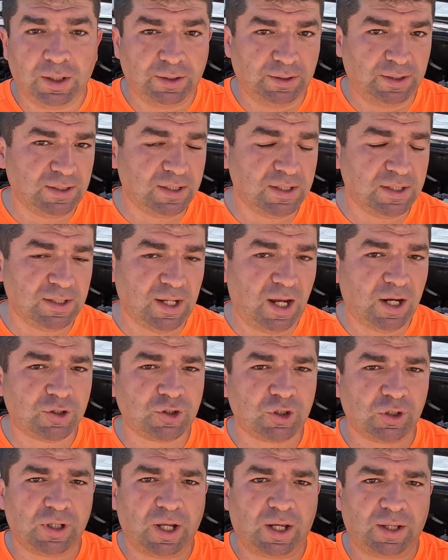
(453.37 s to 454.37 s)
This is
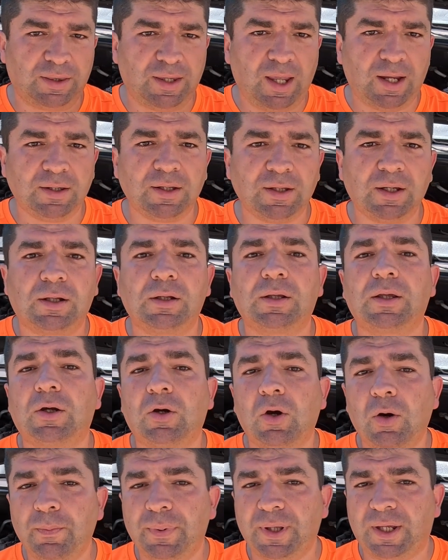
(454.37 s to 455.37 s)
actually a technically
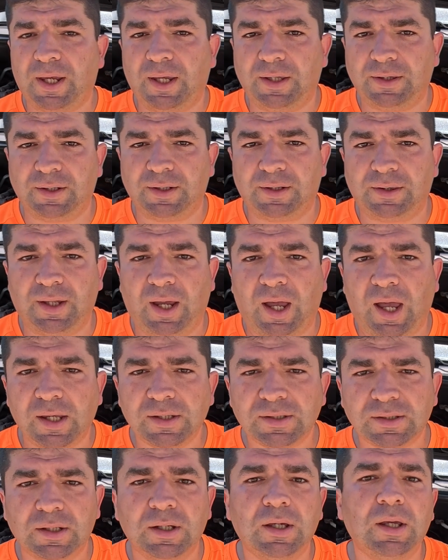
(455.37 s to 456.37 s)
complicated
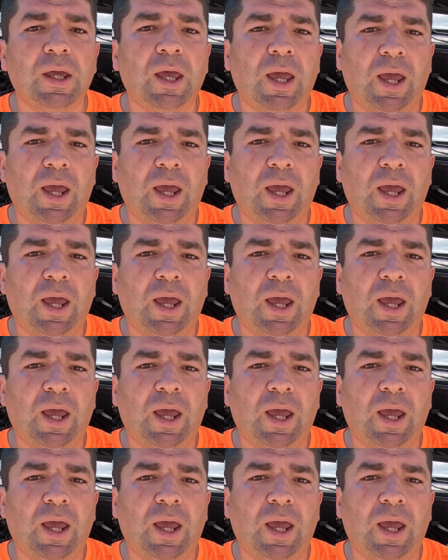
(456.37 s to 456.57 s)
task,